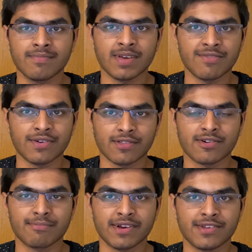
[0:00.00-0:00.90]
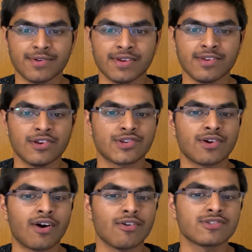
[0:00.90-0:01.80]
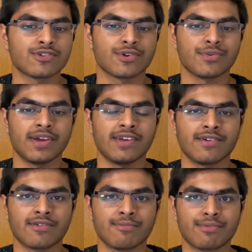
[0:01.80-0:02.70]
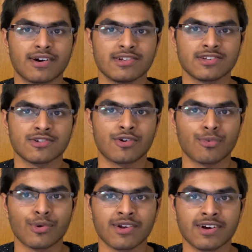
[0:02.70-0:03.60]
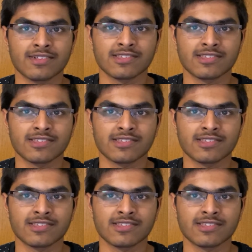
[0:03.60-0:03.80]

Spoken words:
If you learn by doing, you should also create your own projects or work on